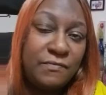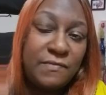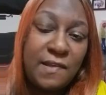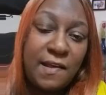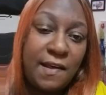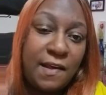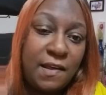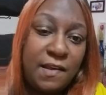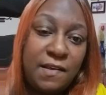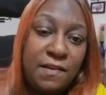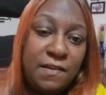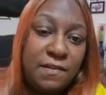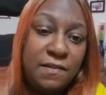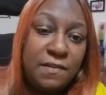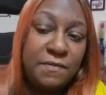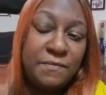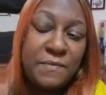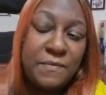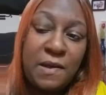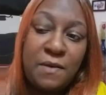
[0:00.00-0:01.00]
I hate
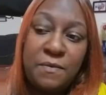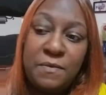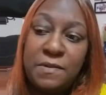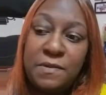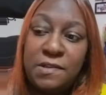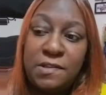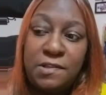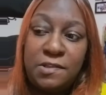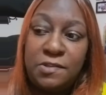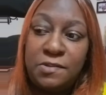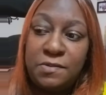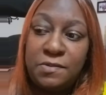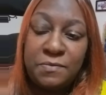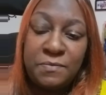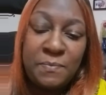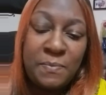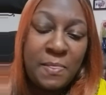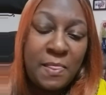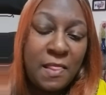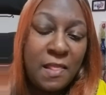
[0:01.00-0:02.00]
him. I really do.
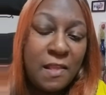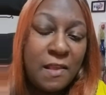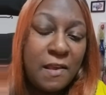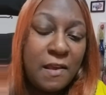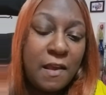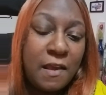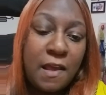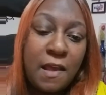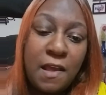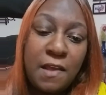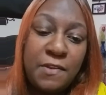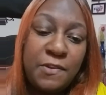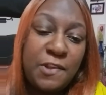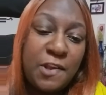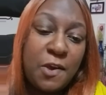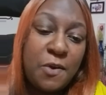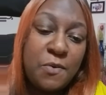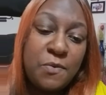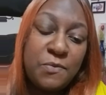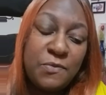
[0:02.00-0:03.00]

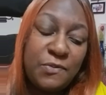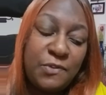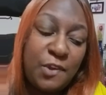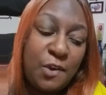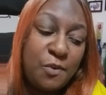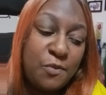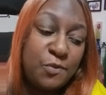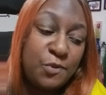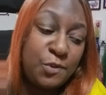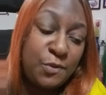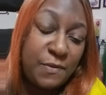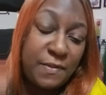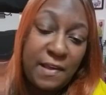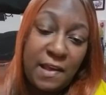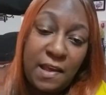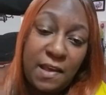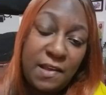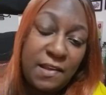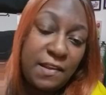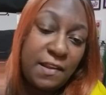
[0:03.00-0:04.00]
Don't do
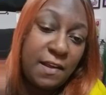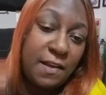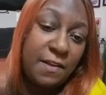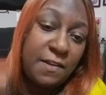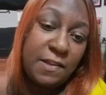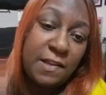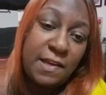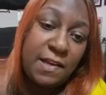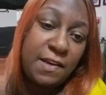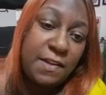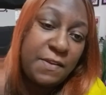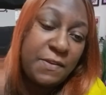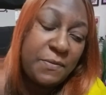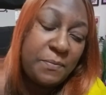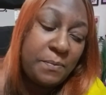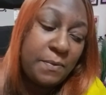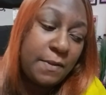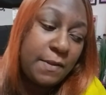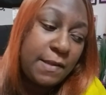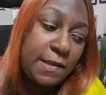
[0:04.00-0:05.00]
that, young
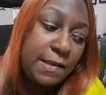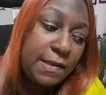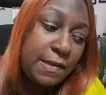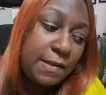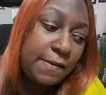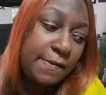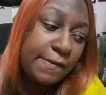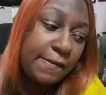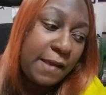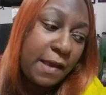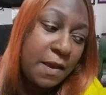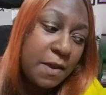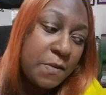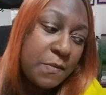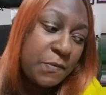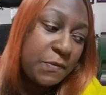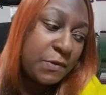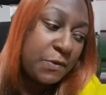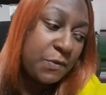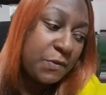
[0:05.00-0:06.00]
ladies, please. I
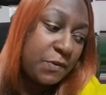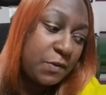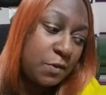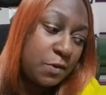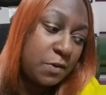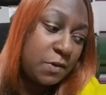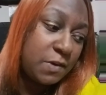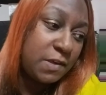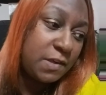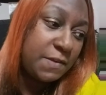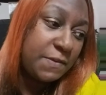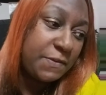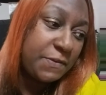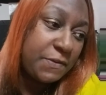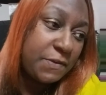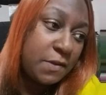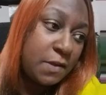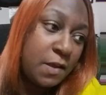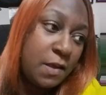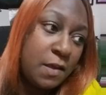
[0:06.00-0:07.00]
am so
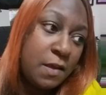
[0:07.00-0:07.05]
serious.